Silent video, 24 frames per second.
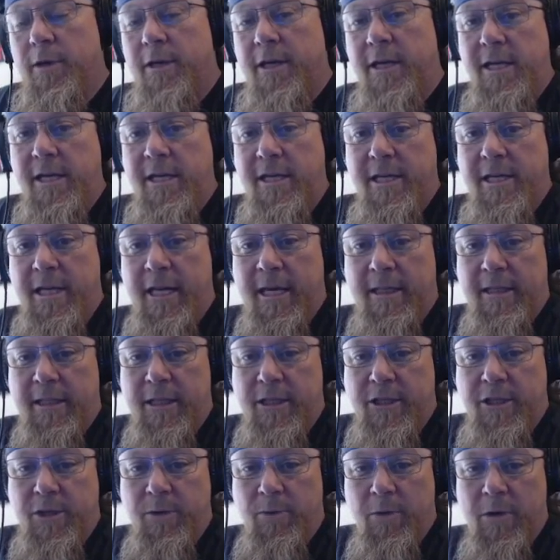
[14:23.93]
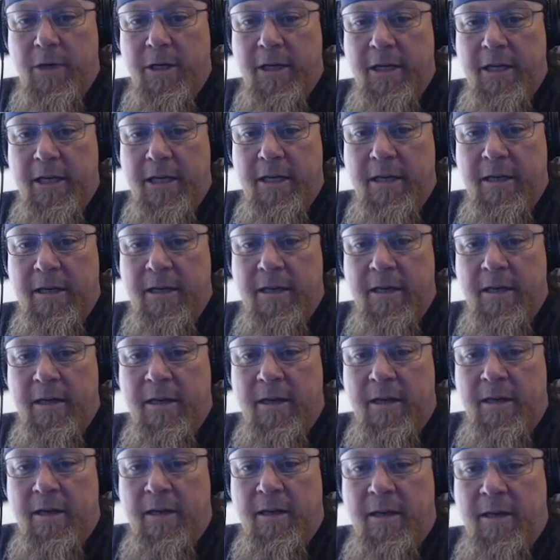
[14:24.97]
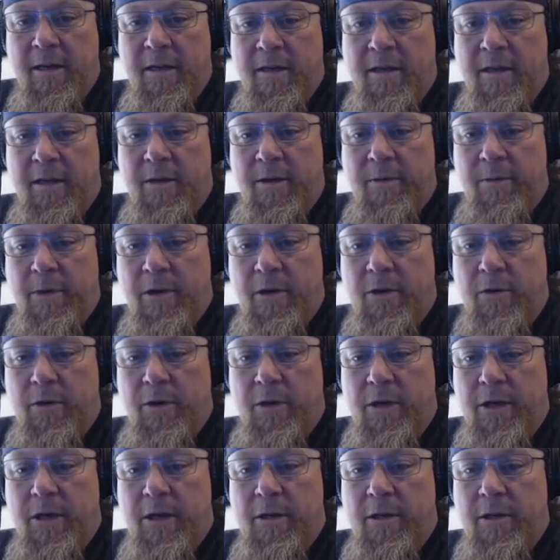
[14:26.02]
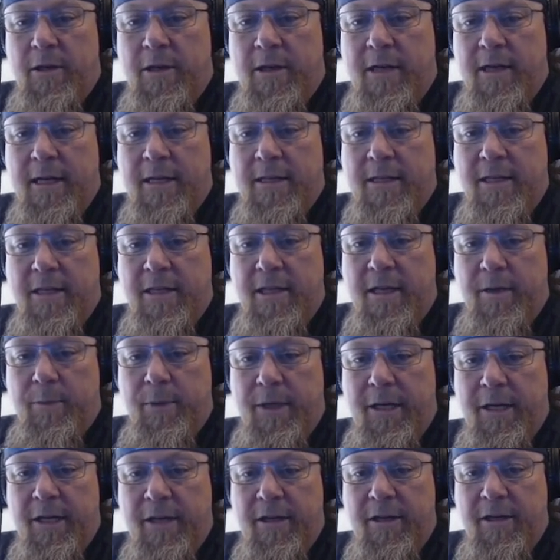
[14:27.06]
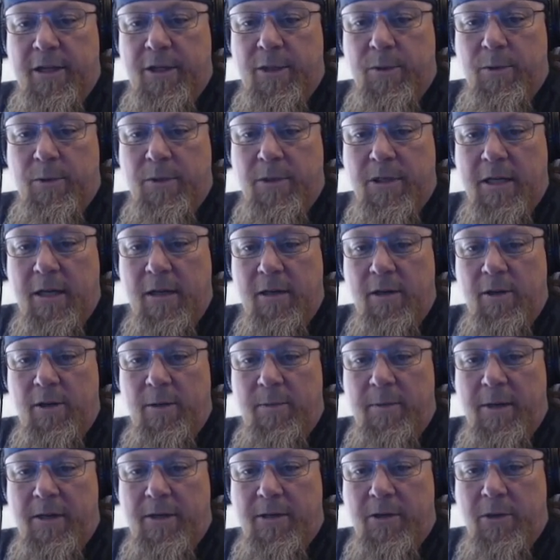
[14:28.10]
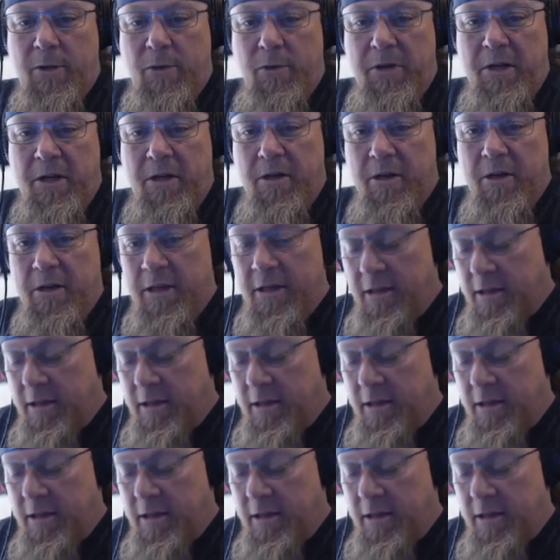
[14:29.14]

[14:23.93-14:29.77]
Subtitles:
key date that you want to get. There we go, another Casa de Moneda. This one's got a little bit of toning on it,